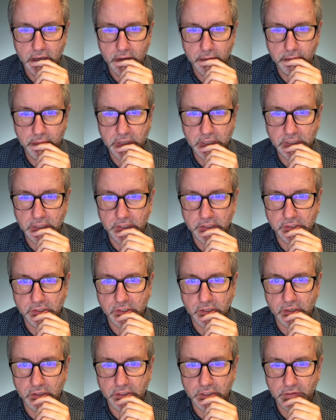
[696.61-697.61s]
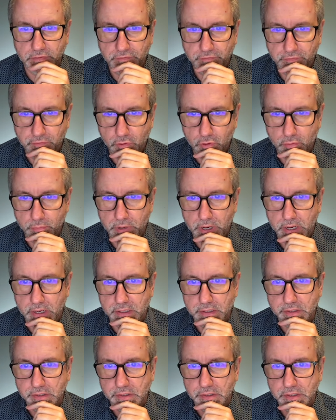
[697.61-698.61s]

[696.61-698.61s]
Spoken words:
Media starts, the formats,